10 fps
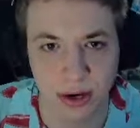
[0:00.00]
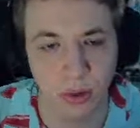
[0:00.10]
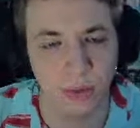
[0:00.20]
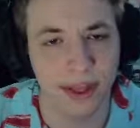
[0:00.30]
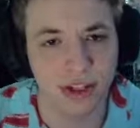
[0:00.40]

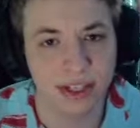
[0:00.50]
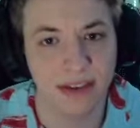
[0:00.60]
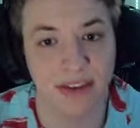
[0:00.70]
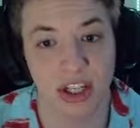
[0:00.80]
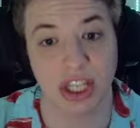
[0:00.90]
Ooh, that's just
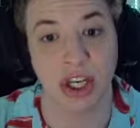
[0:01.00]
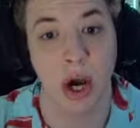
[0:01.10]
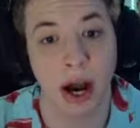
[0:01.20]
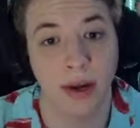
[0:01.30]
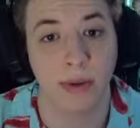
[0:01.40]
giving us a
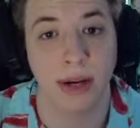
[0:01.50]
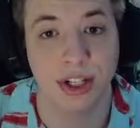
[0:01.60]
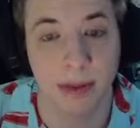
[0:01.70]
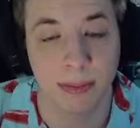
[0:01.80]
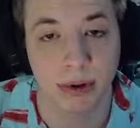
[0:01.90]
ton of
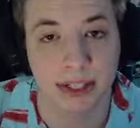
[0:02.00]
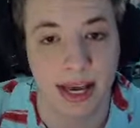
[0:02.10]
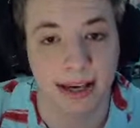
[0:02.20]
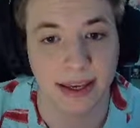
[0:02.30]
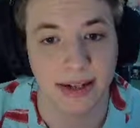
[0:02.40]
regen per
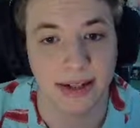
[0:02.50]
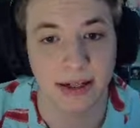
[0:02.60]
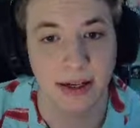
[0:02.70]
second.